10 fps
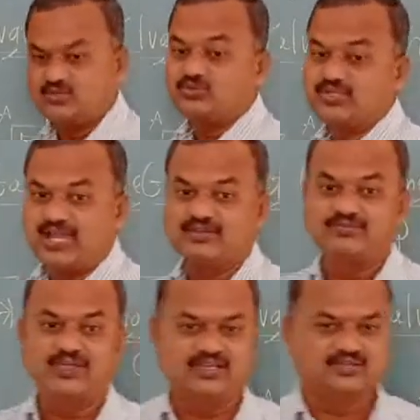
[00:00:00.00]
due to
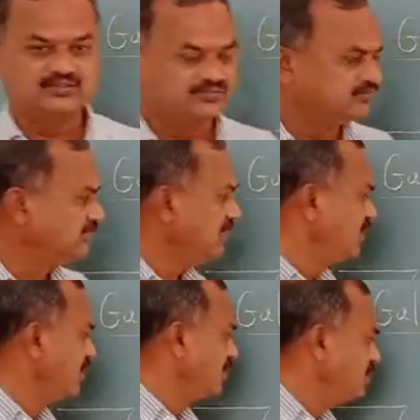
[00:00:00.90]
that field.
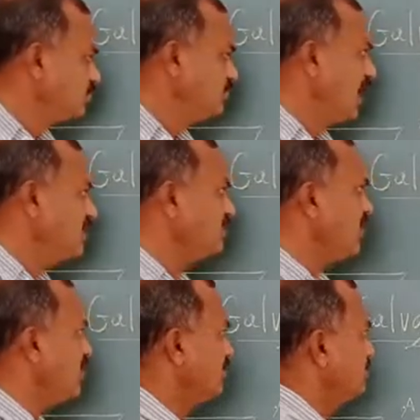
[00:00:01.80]
Due to that
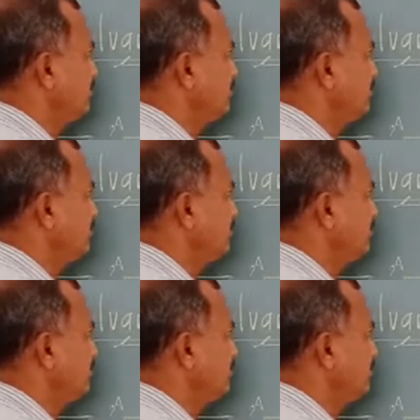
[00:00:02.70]
torque,